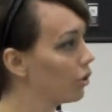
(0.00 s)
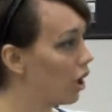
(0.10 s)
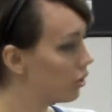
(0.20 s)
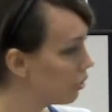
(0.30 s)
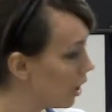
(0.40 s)

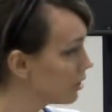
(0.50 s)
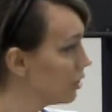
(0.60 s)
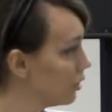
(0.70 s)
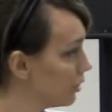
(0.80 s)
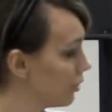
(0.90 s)
a
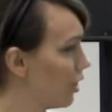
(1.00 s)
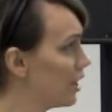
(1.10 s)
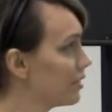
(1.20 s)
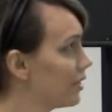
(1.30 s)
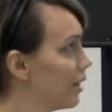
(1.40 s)

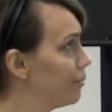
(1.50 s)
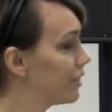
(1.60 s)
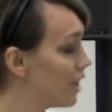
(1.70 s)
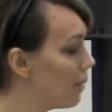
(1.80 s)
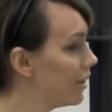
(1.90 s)

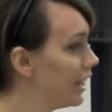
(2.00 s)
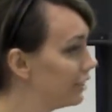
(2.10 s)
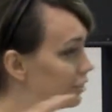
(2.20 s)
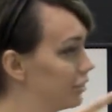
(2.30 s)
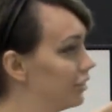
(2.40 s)

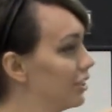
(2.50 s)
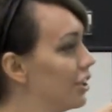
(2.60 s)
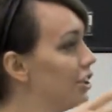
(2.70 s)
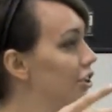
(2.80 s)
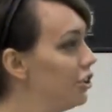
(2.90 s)
cross-denominational
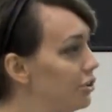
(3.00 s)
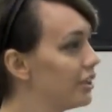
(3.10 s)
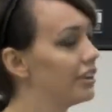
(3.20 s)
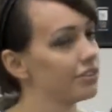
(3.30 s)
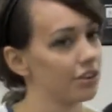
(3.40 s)

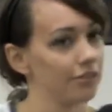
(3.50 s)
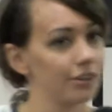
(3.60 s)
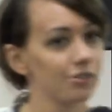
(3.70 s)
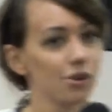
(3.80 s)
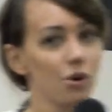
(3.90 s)
unity
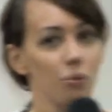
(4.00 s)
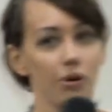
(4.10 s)
service,